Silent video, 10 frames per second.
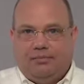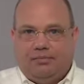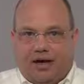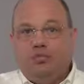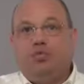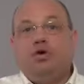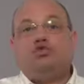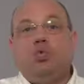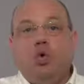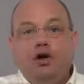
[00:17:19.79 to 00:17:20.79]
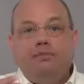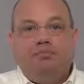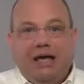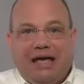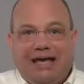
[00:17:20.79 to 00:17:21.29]
okay, which would
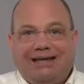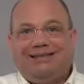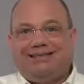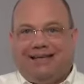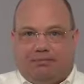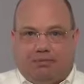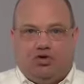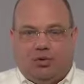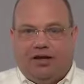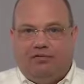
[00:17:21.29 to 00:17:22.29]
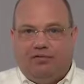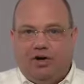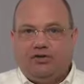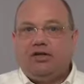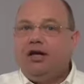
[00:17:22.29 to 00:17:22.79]
be December
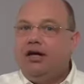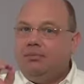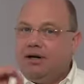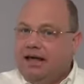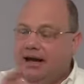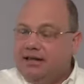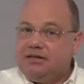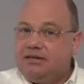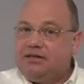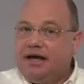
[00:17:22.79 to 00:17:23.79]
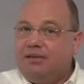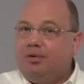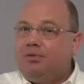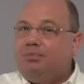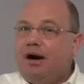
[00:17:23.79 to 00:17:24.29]
21st. But again, in this example,
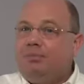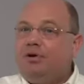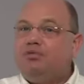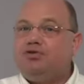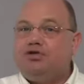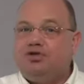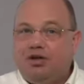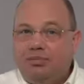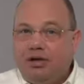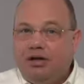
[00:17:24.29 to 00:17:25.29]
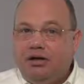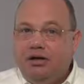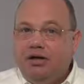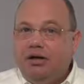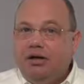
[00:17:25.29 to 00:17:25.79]
the property was distributed
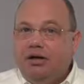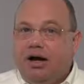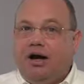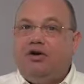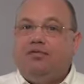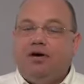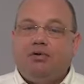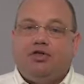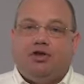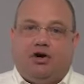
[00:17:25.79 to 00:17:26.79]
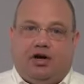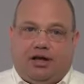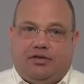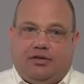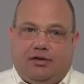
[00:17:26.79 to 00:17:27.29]
on November
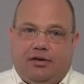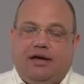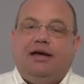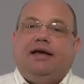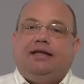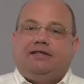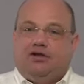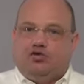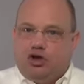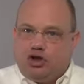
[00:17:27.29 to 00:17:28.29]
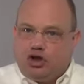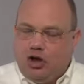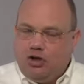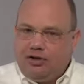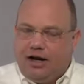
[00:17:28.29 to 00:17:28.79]
30th. And since we
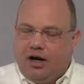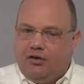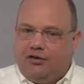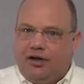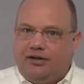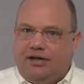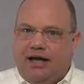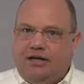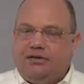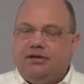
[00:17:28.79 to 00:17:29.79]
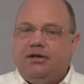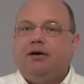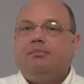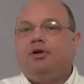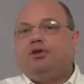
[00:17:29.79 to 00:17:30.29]
chose that alternate date,
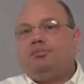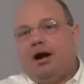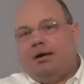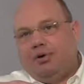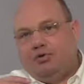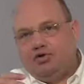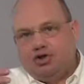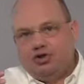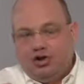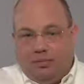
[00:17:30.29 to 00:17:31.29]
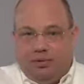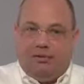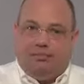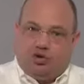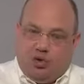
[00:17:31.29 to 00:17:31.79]
but the property was
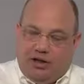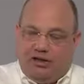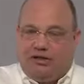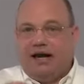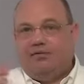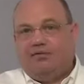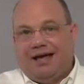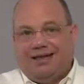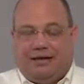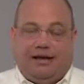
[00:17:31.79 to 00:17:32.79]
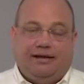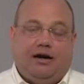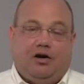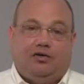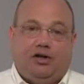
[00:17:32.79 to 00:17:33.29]
distributed between the date of death and that
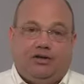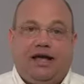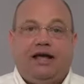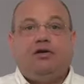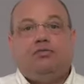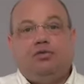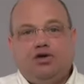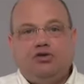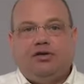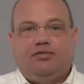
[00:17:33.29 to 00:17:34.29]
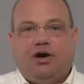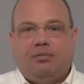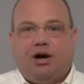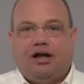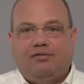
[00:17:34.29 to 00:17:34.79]
alternate date, we used the fair
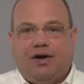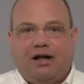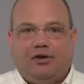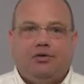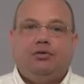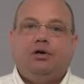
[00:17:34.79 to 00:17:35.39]
market value